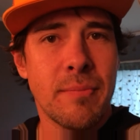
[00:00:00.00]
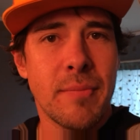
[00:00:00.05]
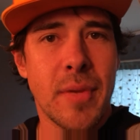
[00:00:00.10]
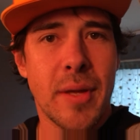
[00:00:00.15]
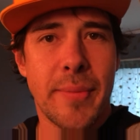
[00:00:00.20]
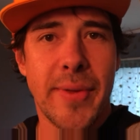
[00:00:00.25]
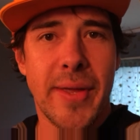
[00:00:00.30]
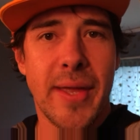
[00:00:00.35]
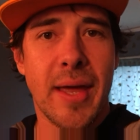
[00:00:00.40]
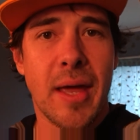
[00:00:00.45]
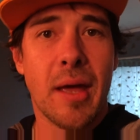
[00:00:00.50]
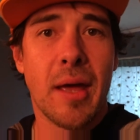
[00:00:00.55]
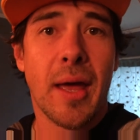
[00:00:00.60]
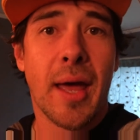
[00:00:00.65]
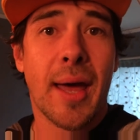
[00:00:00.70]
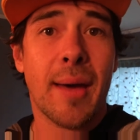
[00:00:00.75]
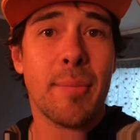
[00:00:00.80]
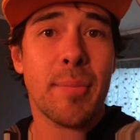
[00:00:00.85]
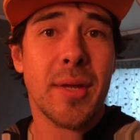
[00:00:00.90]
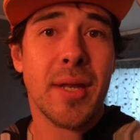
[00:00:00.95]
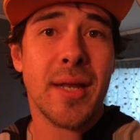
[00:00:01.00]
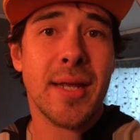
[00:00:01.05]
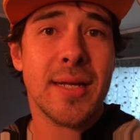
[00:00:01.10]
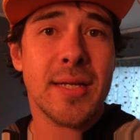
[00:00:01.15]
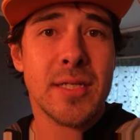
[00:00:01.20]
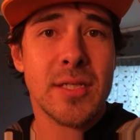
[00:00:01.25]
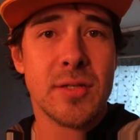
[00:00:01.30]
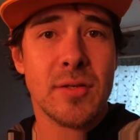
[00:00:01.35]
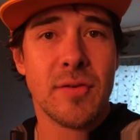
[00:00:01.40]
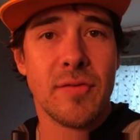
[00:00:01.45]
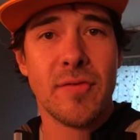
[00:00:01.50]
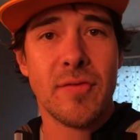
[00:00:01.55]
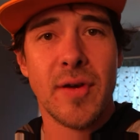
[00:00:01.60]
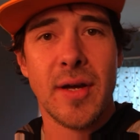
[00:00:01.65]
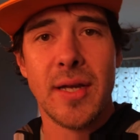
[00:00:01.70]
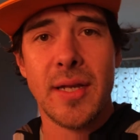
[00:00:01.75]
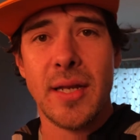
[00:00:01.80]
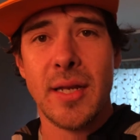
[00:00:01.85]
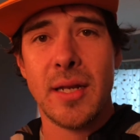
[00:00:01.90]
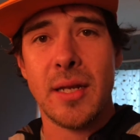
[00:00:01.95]
maybe happiness or
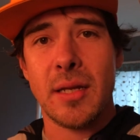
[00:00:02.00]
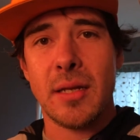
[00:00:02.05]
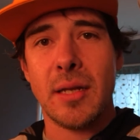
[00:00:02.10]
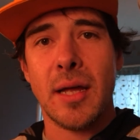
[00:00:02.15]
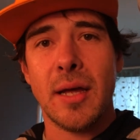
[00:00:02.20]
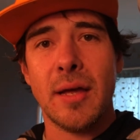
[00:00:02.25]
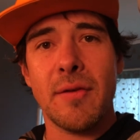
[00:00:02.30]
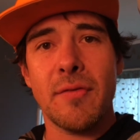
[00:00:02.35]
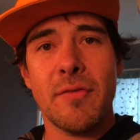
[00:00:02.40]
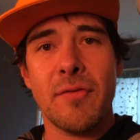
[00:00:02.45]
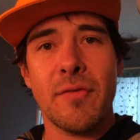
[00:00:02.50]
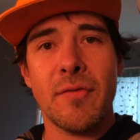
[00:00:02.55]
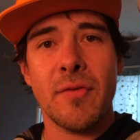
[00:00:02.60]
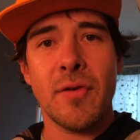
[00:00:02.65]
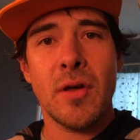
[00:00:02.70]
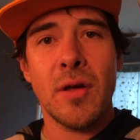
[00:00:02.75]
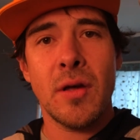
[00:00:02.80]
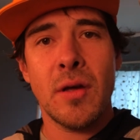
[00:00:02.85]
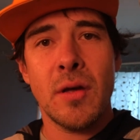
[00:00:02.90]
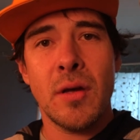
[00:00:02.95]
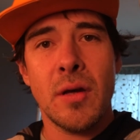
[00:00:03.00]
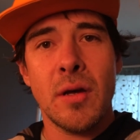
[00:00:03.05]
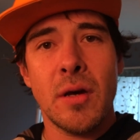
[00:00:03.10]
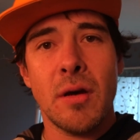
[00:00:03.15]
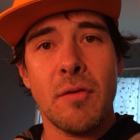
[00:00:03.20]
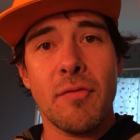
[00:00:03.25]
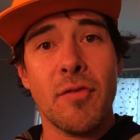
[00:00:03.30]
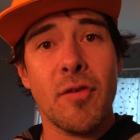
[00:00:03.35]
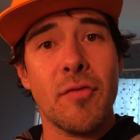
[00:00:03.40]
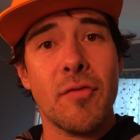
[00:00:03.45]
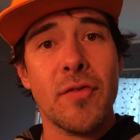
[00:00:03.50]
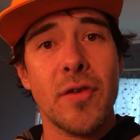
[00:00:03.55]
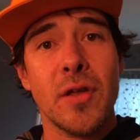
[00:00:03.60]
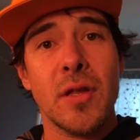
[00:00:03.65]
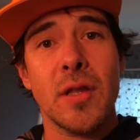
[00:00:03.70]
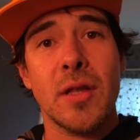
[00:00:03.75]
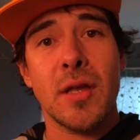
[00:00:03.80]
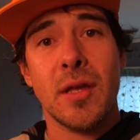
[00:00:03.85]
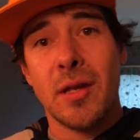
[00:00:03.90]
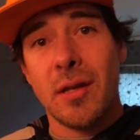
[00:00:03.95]
finding a life a
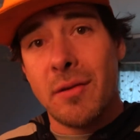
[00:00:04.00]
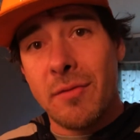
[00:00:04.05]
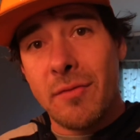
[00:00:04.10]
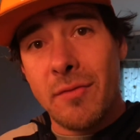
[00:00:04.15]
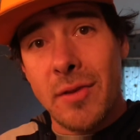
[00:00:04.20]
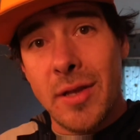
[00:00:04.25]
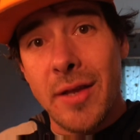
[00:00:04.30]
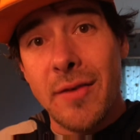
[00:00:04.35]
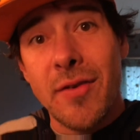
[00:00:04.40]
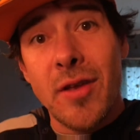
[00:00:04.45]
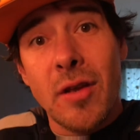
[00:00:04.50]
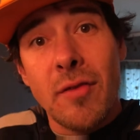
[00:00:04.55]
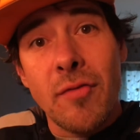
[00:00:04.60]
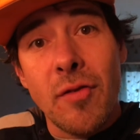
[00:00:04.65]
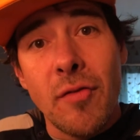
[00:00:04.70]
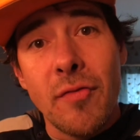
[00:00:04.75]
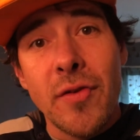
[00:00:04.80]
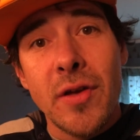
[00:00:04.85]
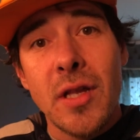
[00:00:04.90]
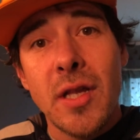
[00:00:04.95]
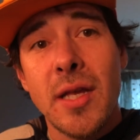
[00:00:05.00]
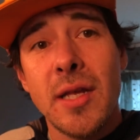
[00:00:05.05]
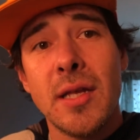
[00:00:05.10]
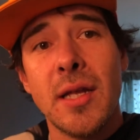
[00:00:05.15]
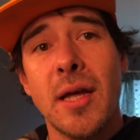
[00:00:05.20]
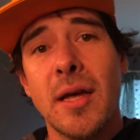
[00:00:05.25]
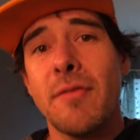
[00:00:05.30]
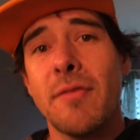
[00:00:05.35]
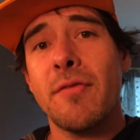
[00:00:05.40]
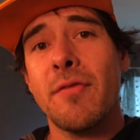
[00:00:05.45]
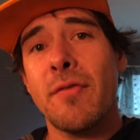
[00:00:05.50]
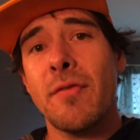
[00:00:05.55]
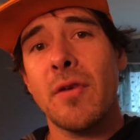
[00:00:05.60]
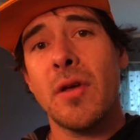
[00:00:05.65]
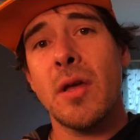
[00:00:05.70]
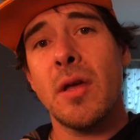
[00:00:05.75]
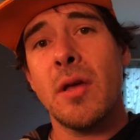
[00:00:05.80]
fulfilling, living a fulfilling life,